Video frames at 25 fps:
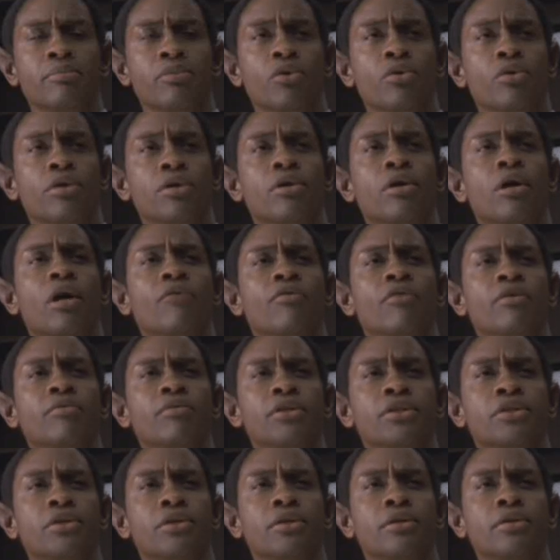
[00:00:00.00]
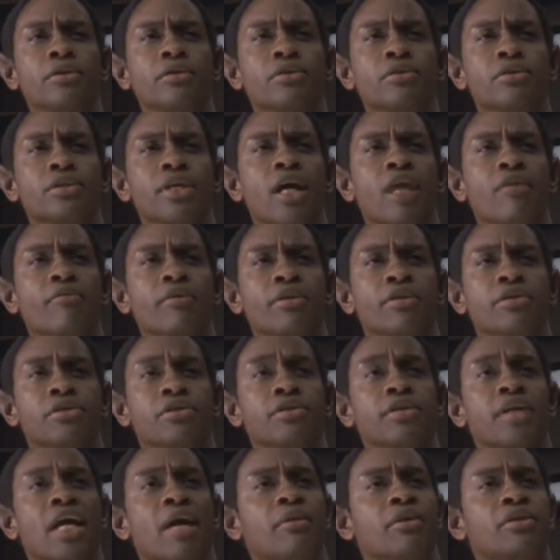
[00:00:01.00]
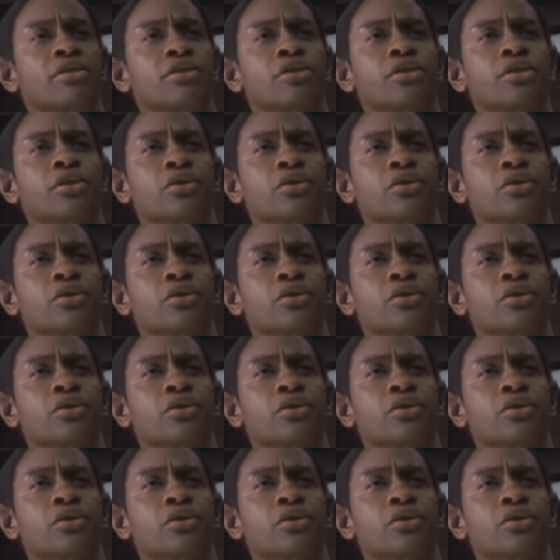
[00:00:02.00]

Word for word: Borg often return to salvage damaged